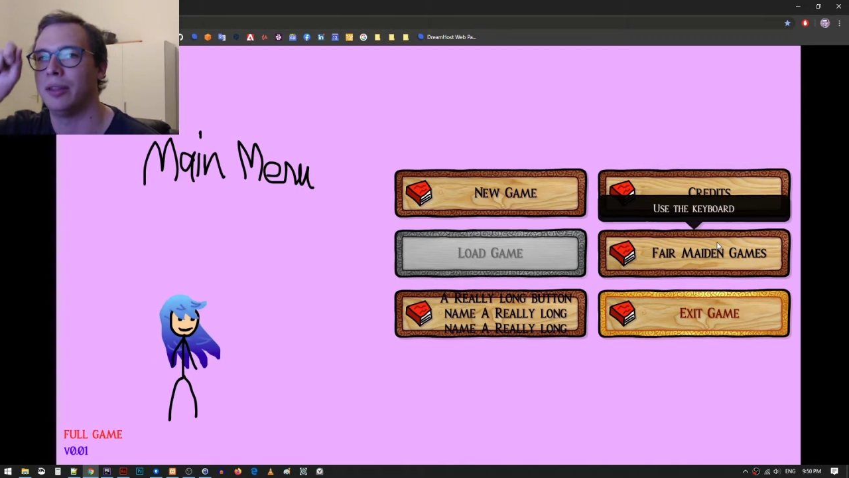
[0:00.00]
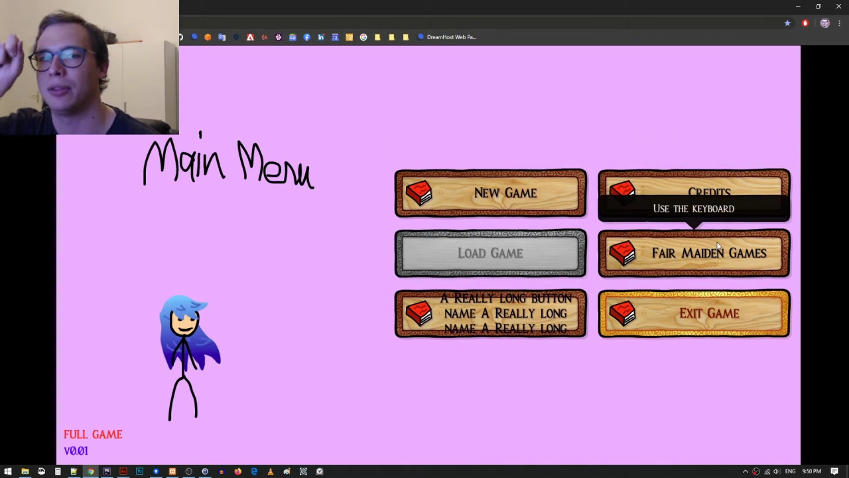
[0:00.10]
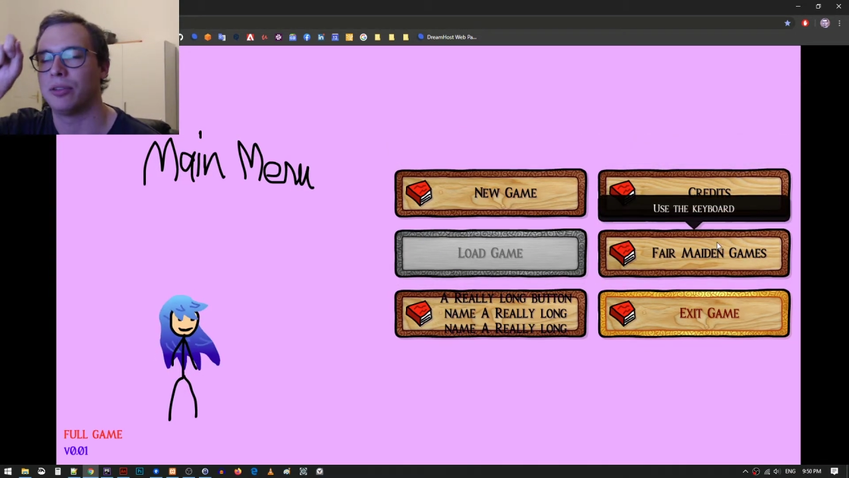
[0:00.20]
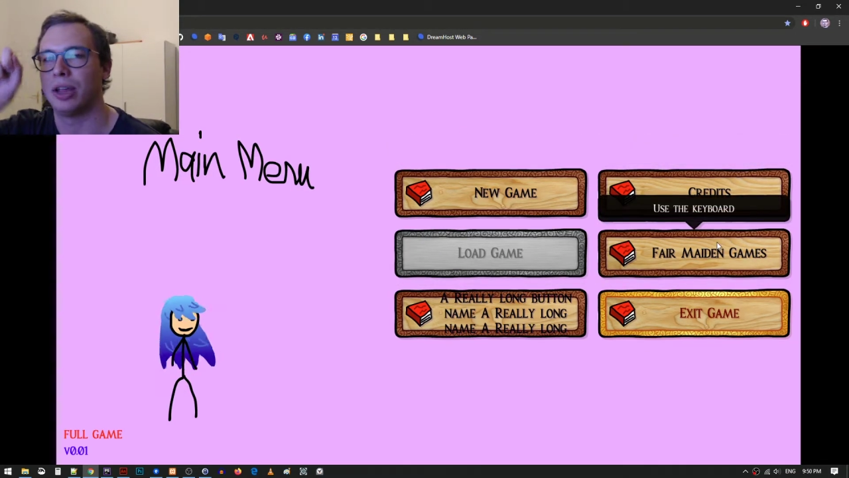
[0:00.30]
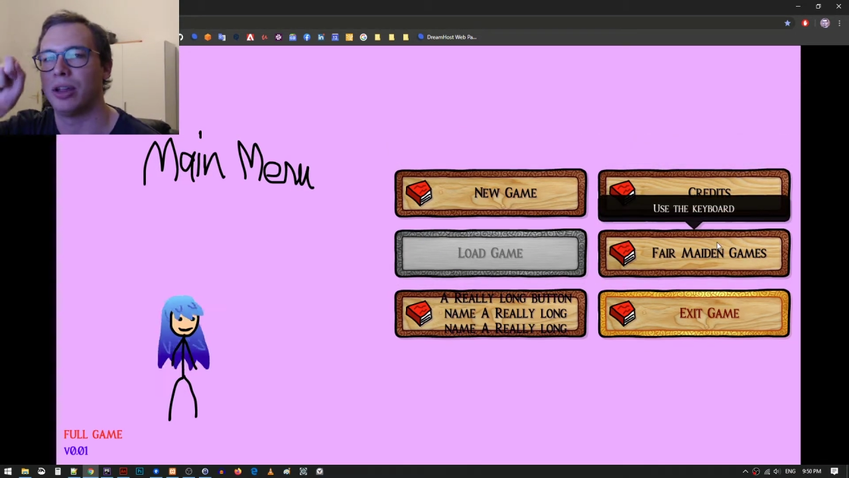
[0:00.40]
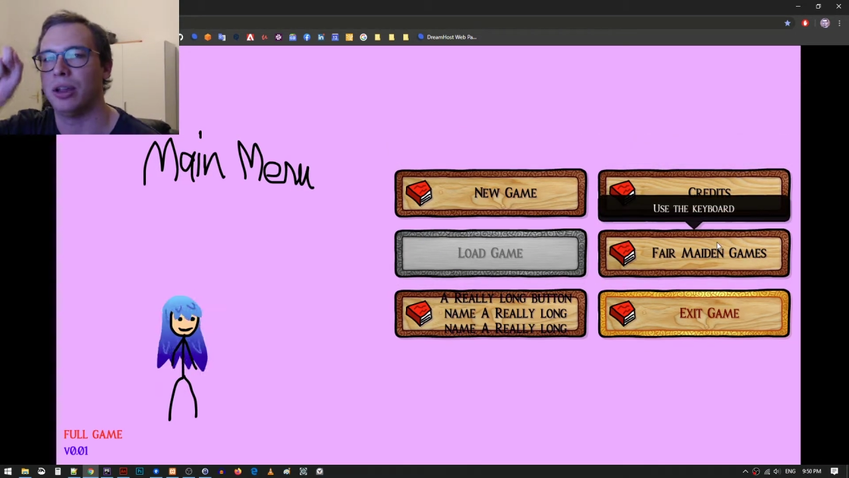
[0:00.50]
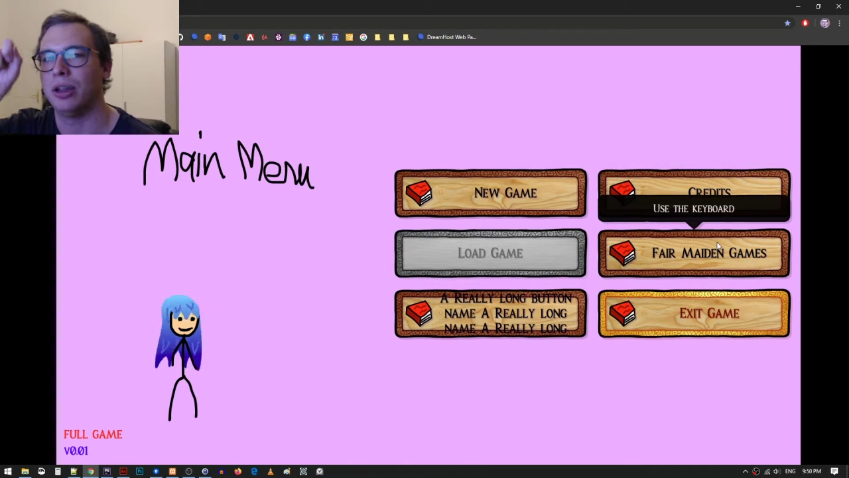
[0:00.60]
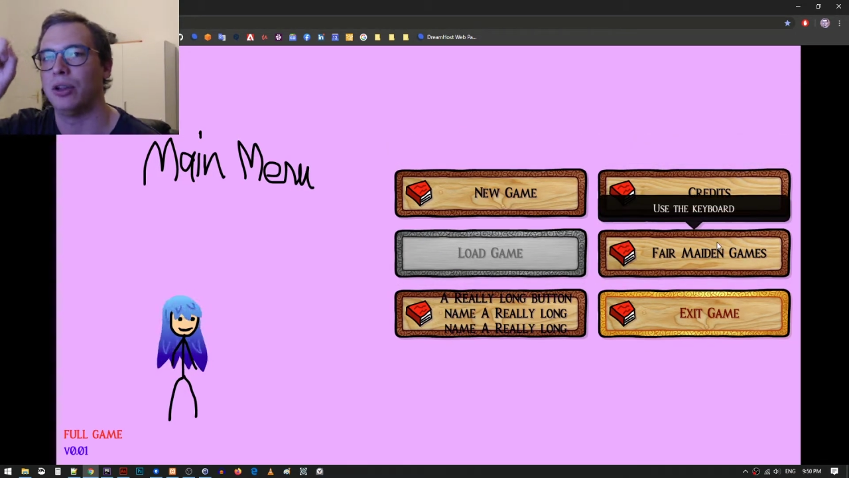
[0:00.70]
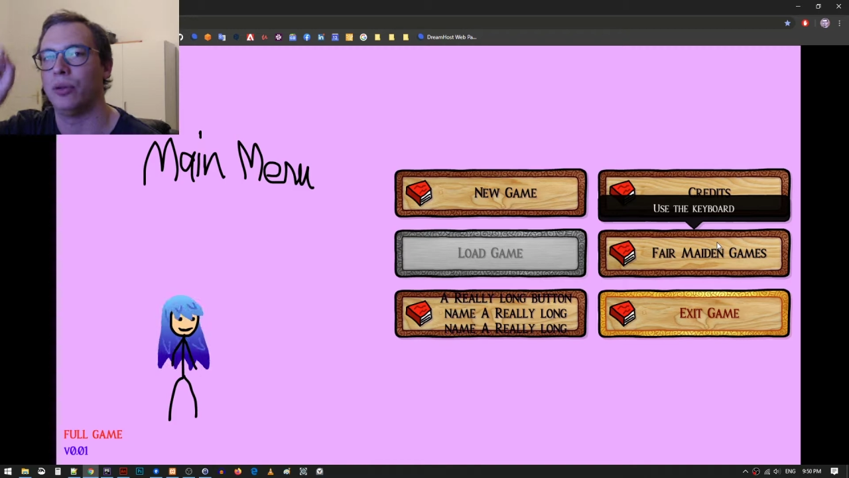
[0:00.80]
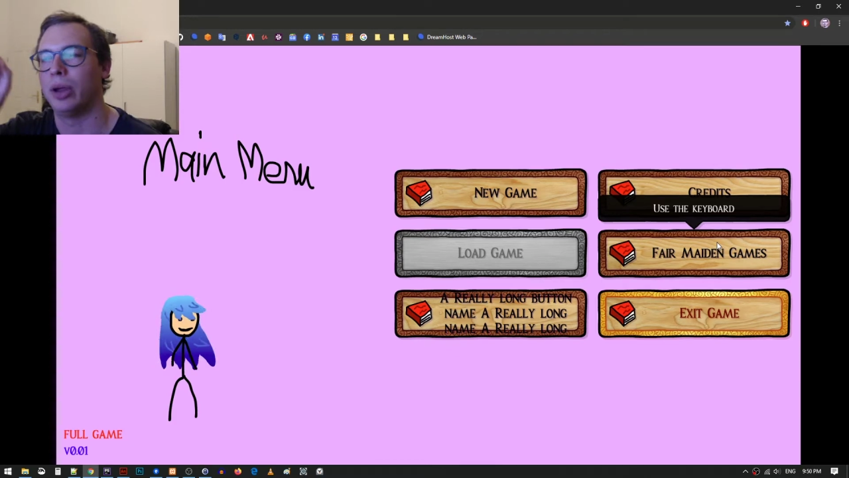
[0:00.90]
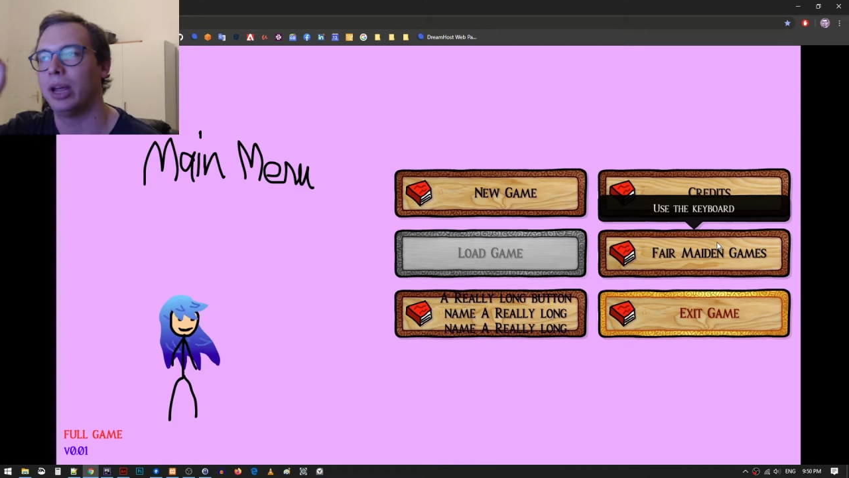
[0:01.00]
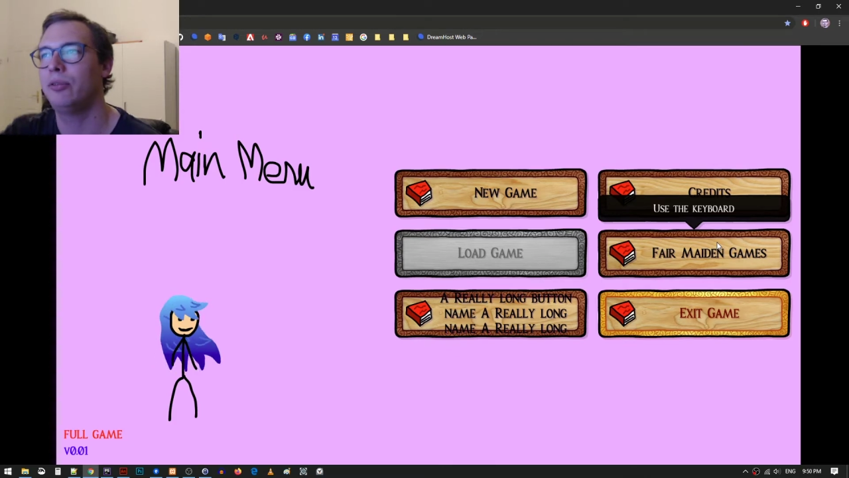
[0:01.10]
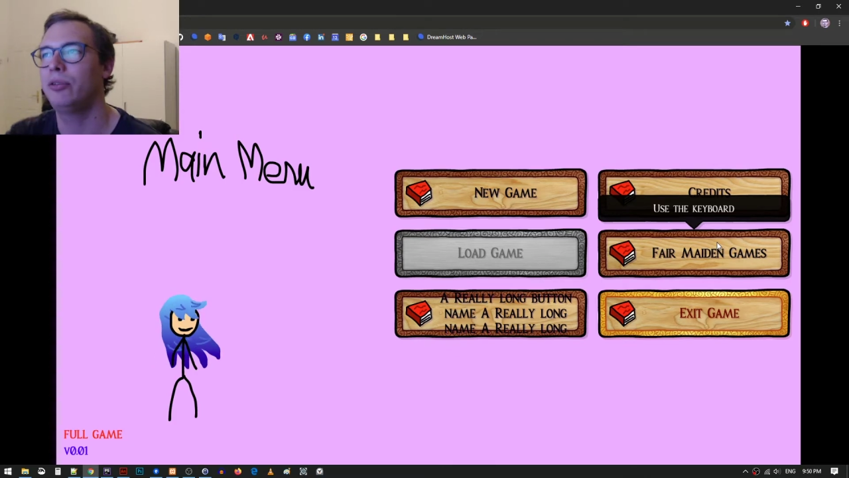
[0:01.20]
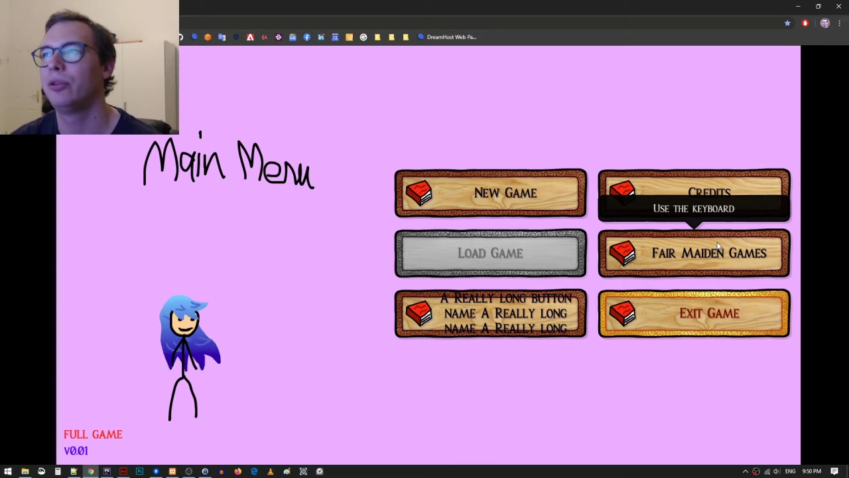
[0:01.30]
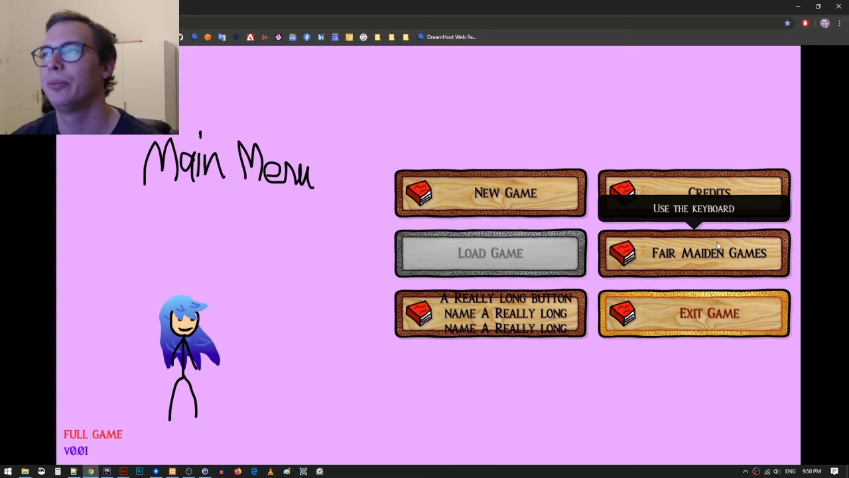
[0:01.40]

that's like engraved.